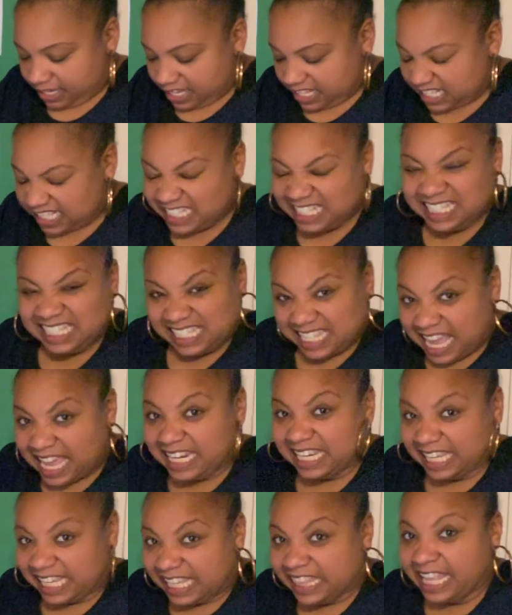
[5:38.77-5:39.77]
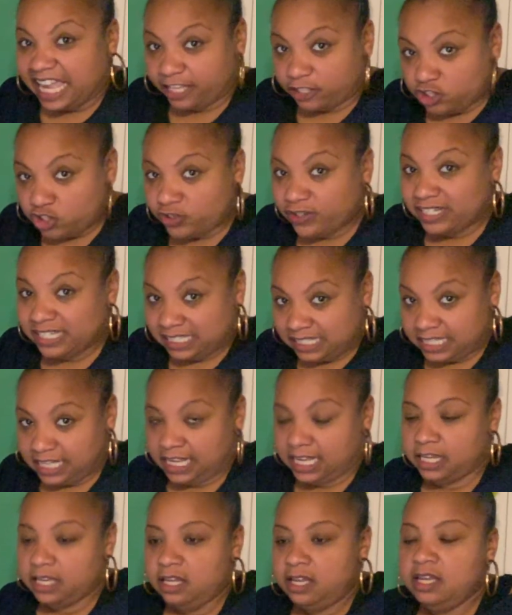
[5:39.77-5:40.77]
static
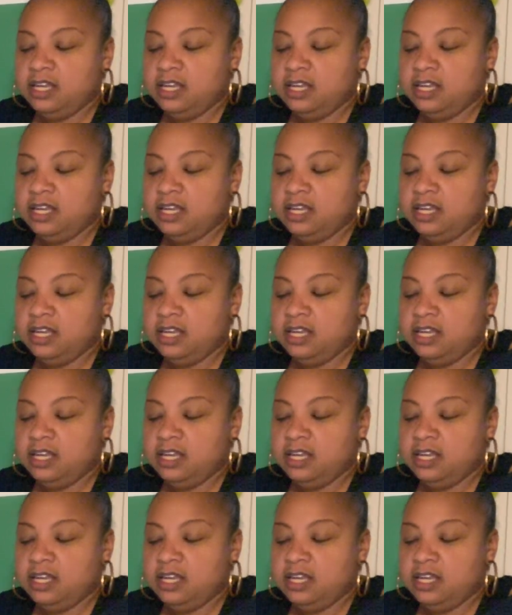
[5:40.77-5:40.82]
electricity.